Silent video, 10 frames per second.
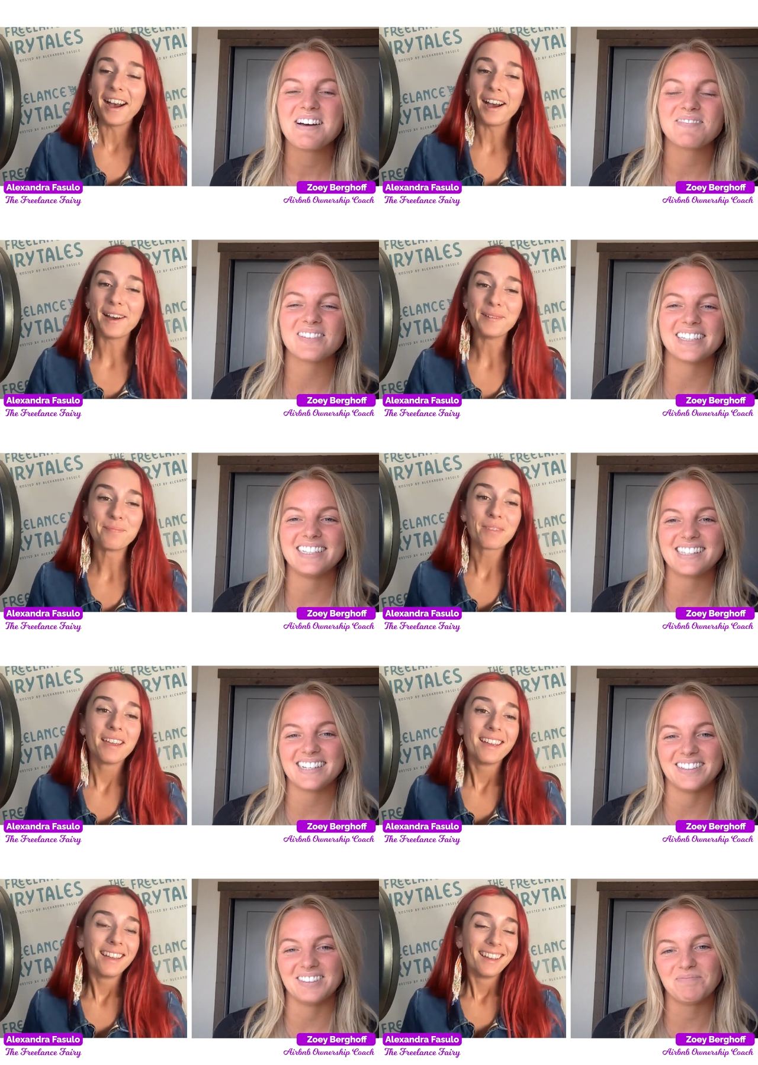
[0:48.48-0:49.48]
Speaker 1: um,
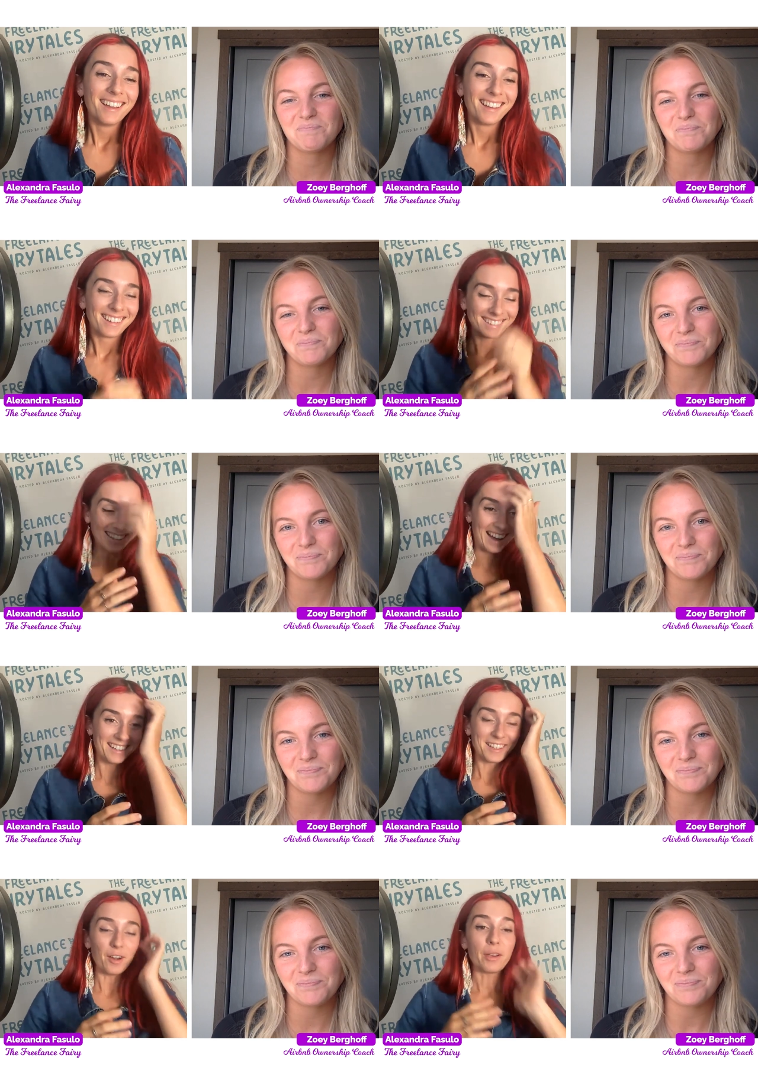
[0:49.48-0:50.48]

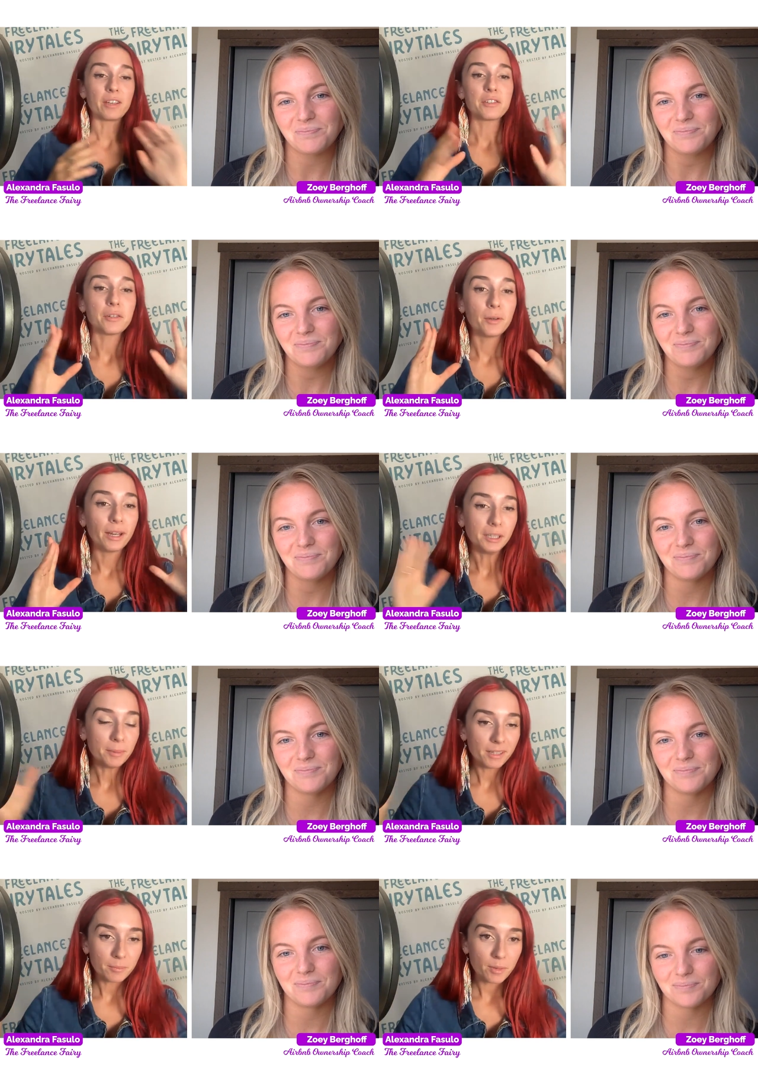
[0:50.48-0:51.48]
yeah. Okay. So
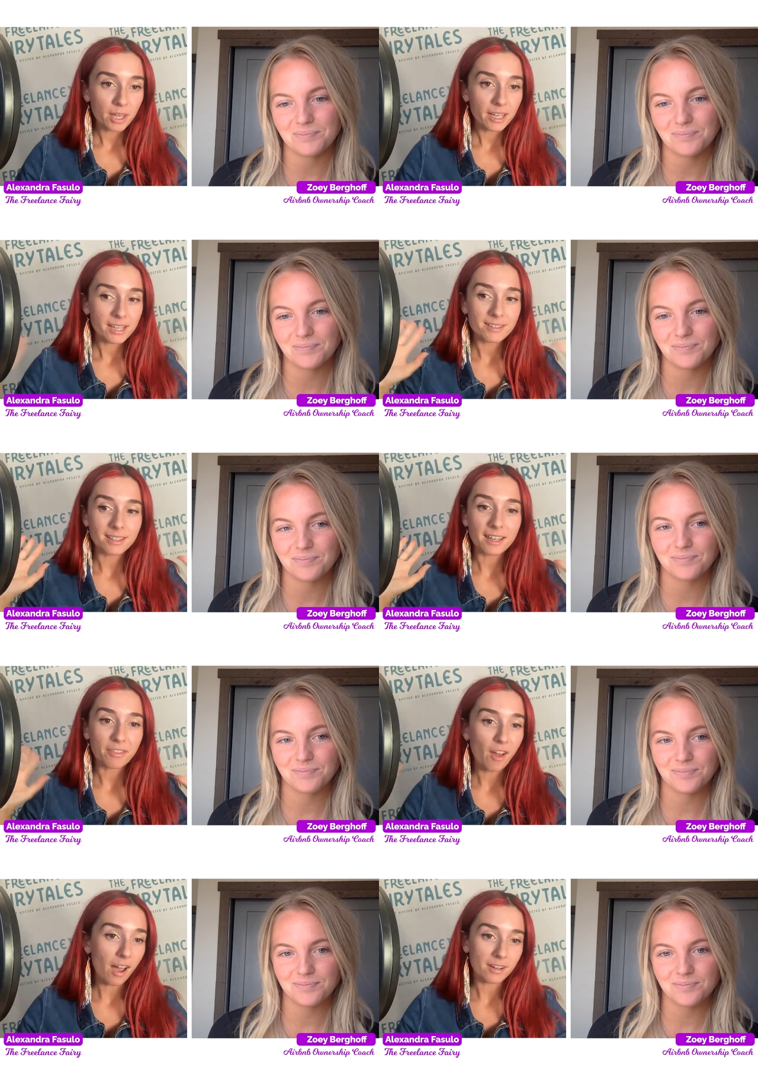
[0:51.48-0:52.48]
Airbnb is
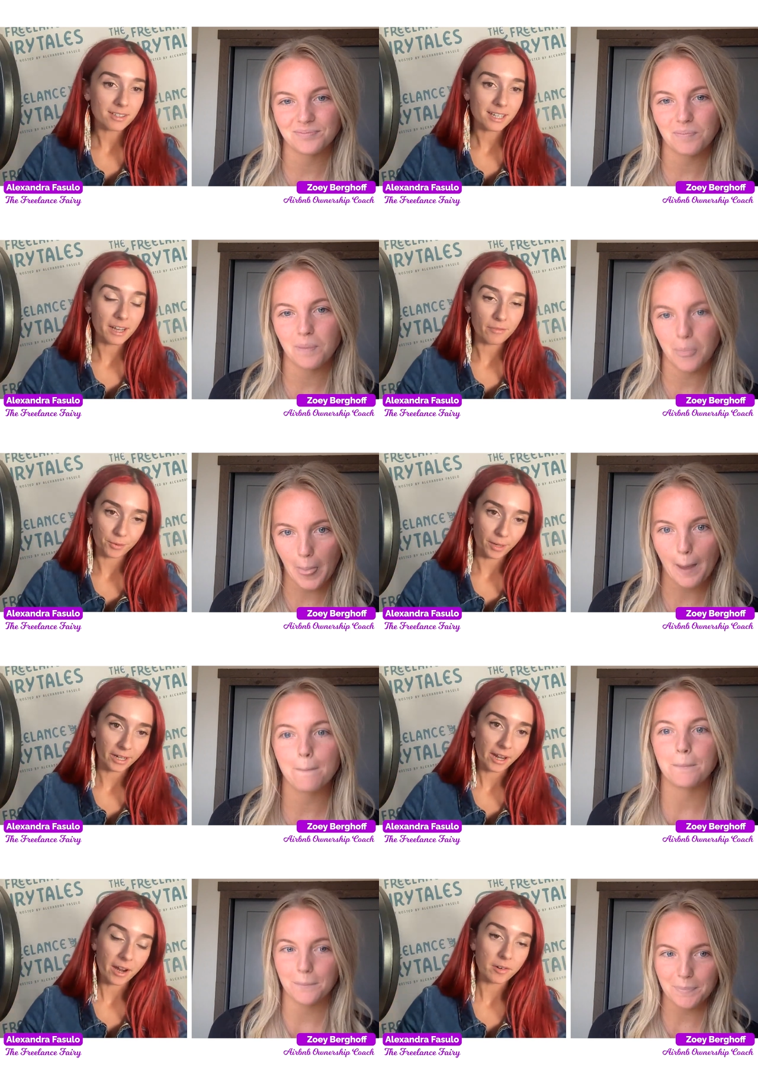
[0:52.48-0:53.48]
like the hottest thing ever
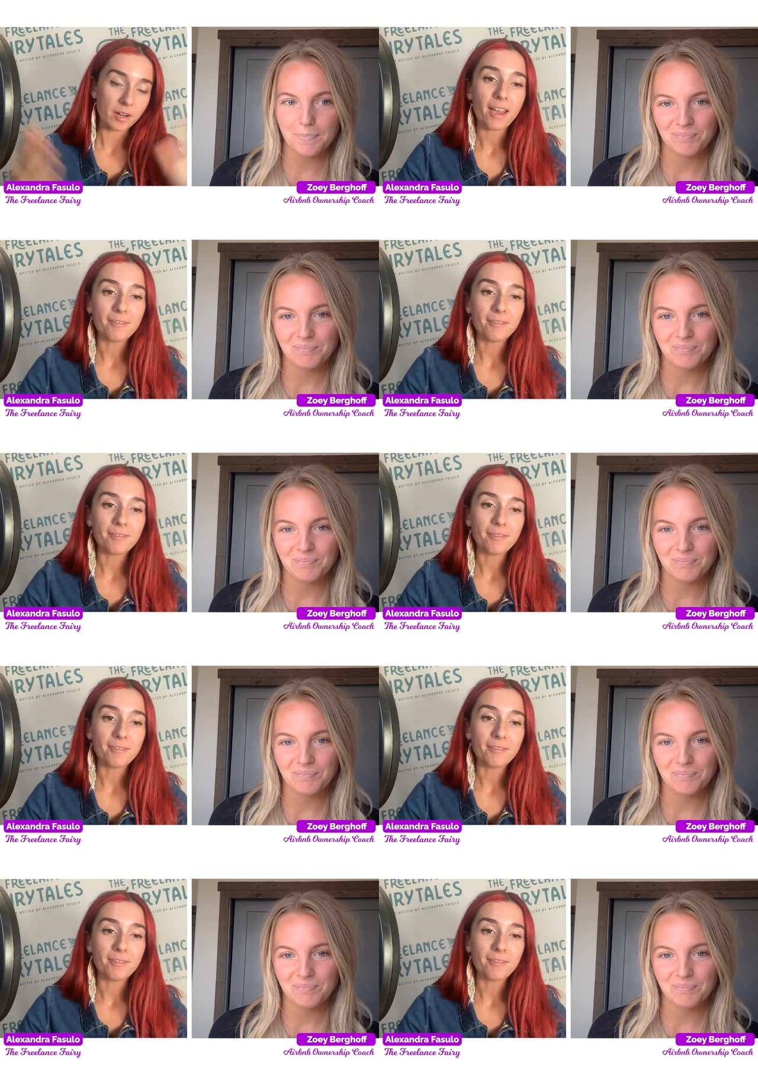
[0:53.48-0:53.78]
right now.